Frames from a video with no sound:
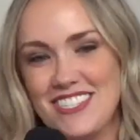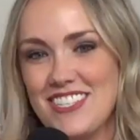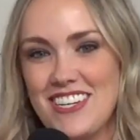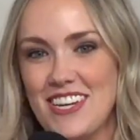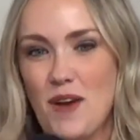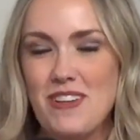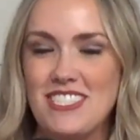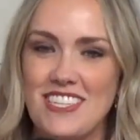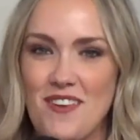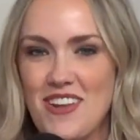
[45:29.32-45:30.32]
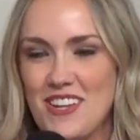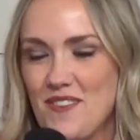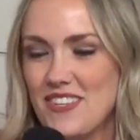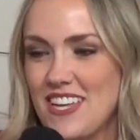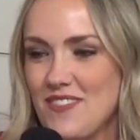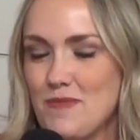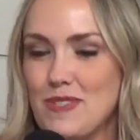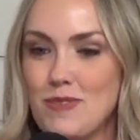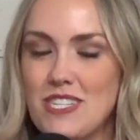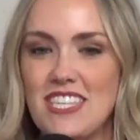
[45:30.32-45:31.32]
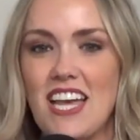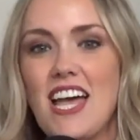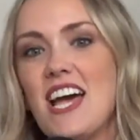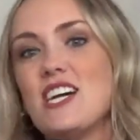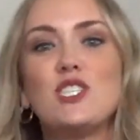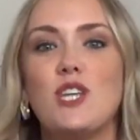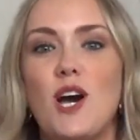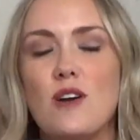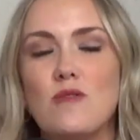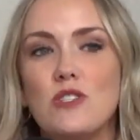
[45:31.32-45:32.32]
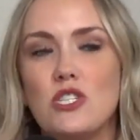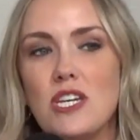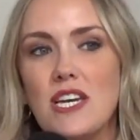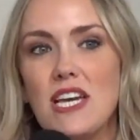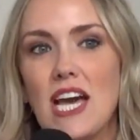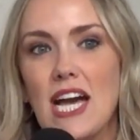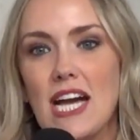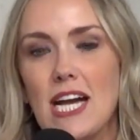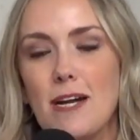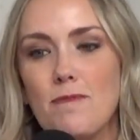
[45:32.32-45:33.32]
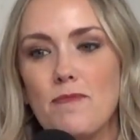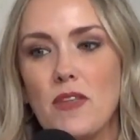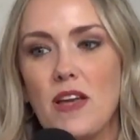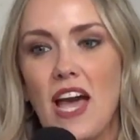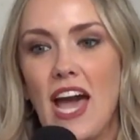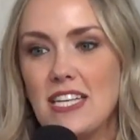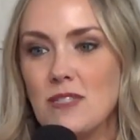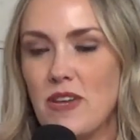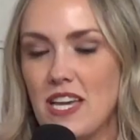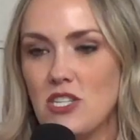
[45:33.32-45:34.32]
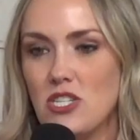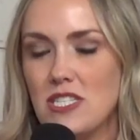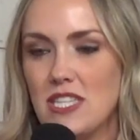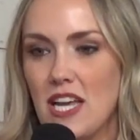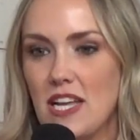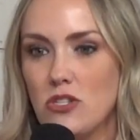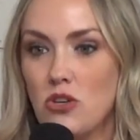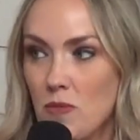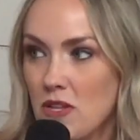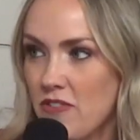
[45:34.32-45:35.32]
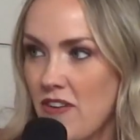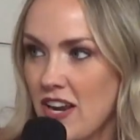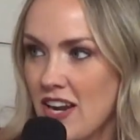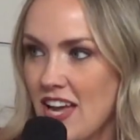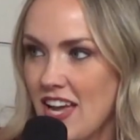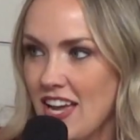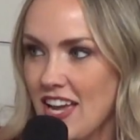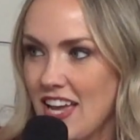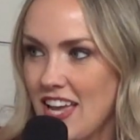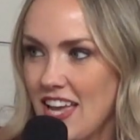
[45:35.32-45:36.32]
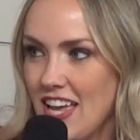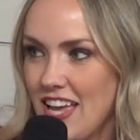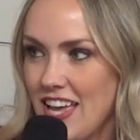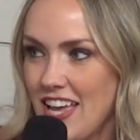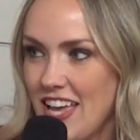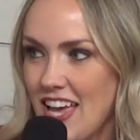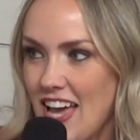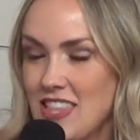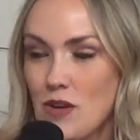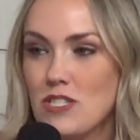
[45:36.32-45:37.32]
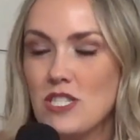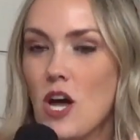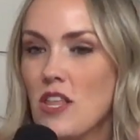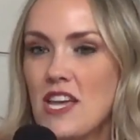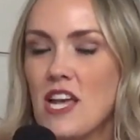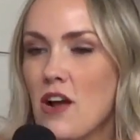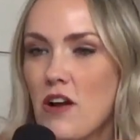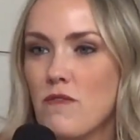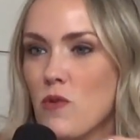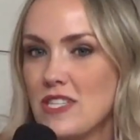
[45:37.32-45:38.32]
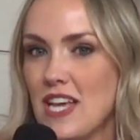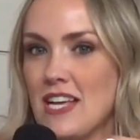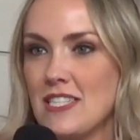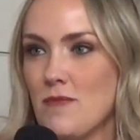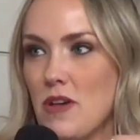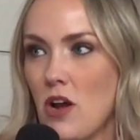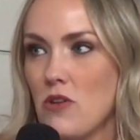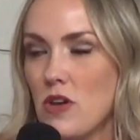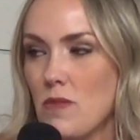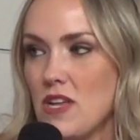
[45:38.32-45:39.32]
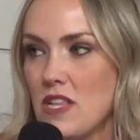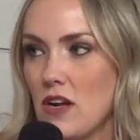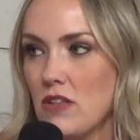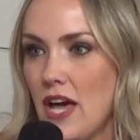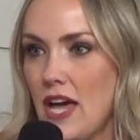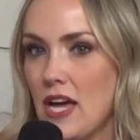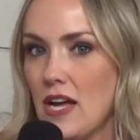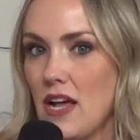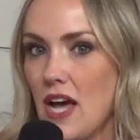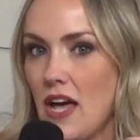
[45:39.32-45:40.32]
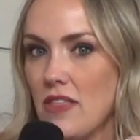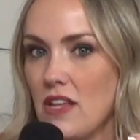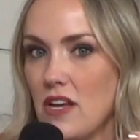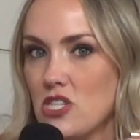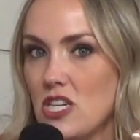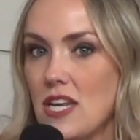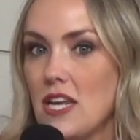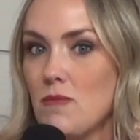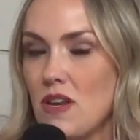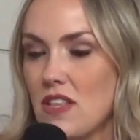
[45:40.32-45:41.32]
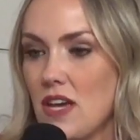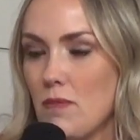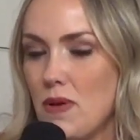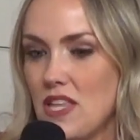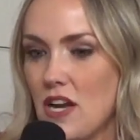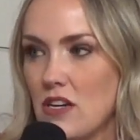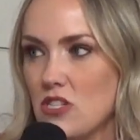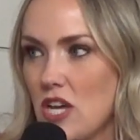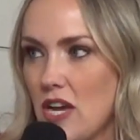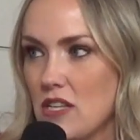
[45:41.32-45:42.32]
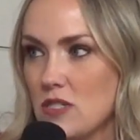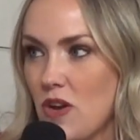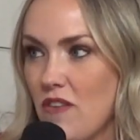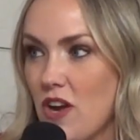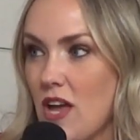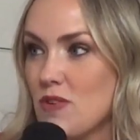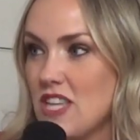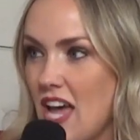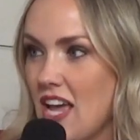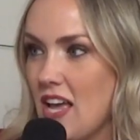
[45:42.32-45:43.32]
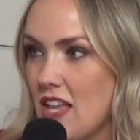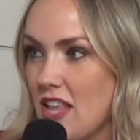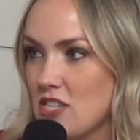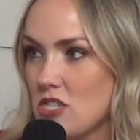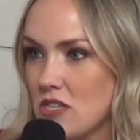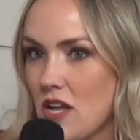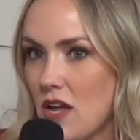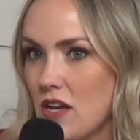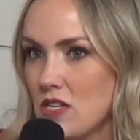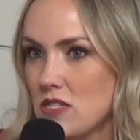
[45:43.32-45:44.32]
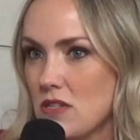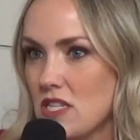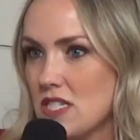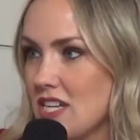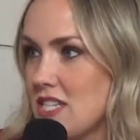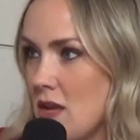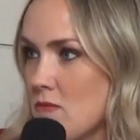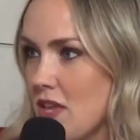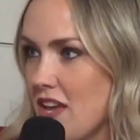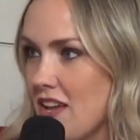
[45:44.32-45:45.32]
good. Nobody's getting rid of Miss Melissa. So she asked me, she said, "You gonna be there Friday night?" And there was nothing in her voice asking me, "Are you going to be there?" Like she needed me to be there to checklist, whatever. It was because it's like a team thing.